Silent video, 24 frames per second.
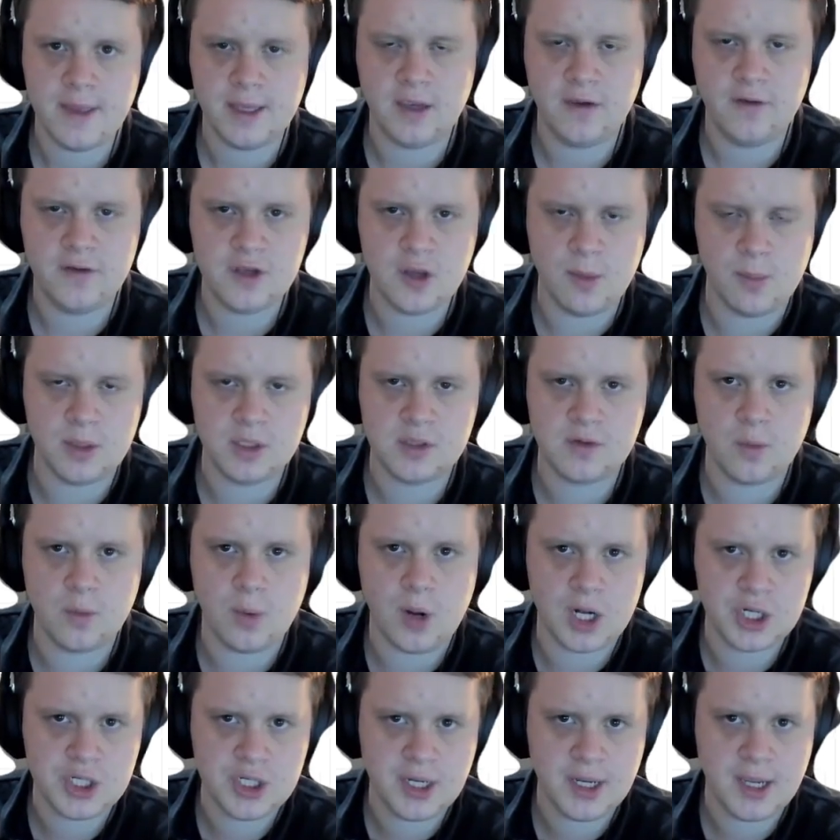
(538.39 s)
Thank you so much
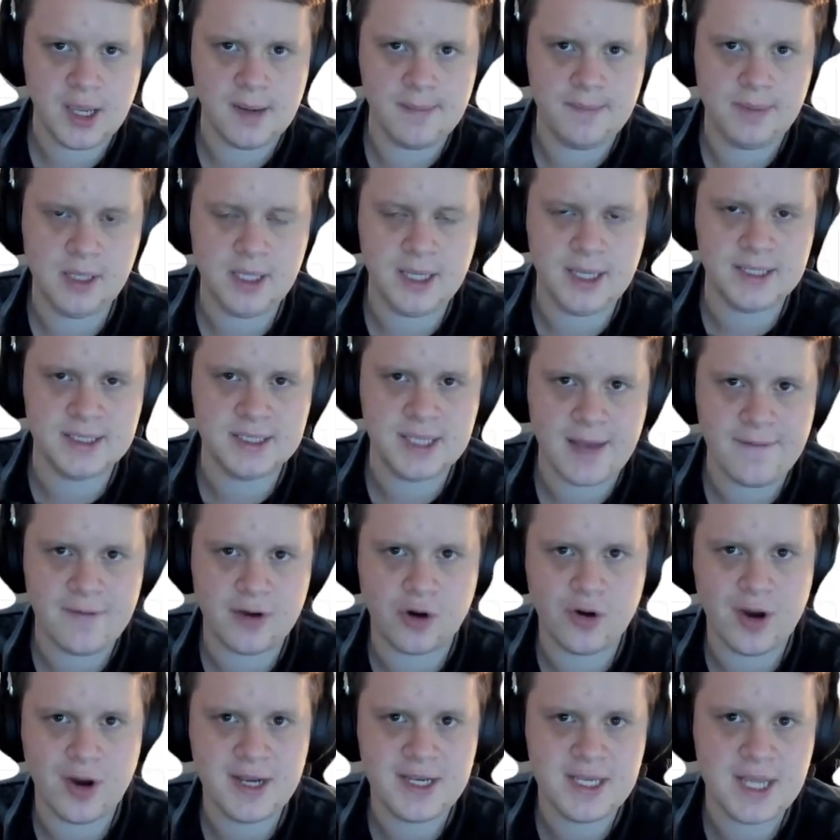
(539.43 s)
for watching, and please
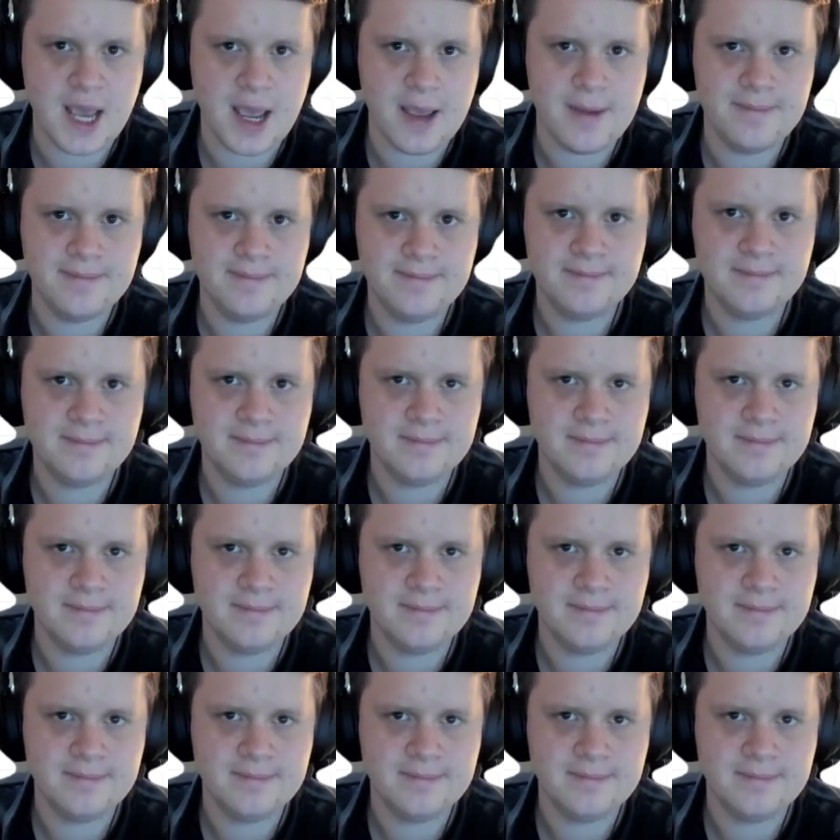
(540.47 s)
have a great day.